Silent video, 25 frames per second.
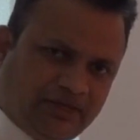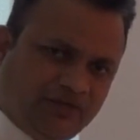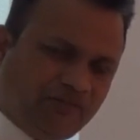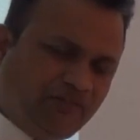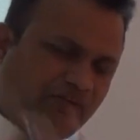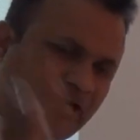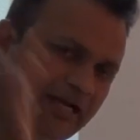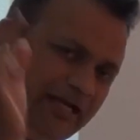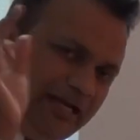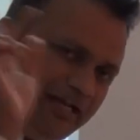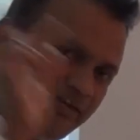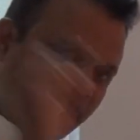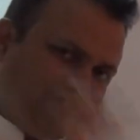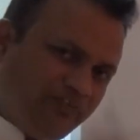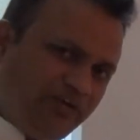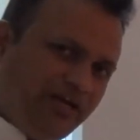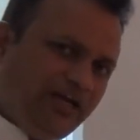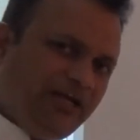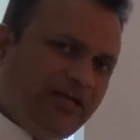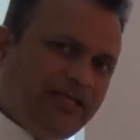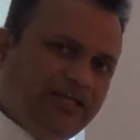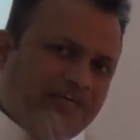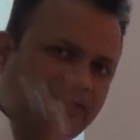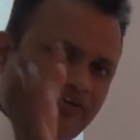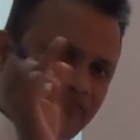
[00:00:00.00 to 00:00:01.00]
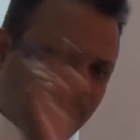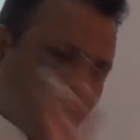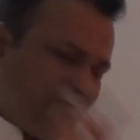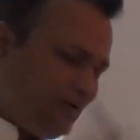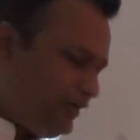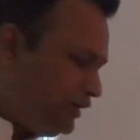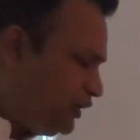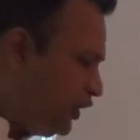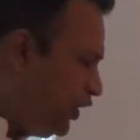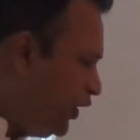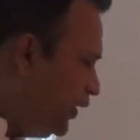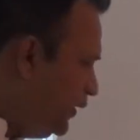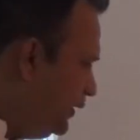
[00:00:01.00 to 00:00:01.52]
will definitely
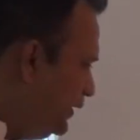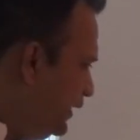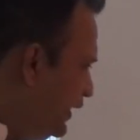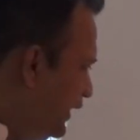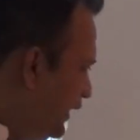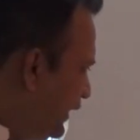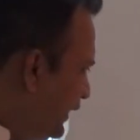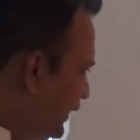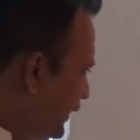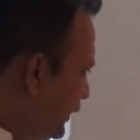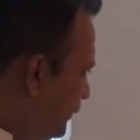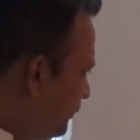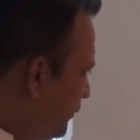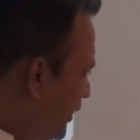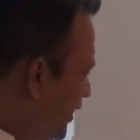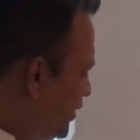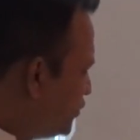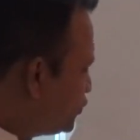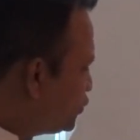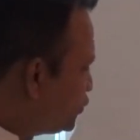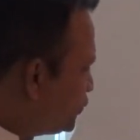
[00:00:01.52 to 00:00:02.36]
affect on demand.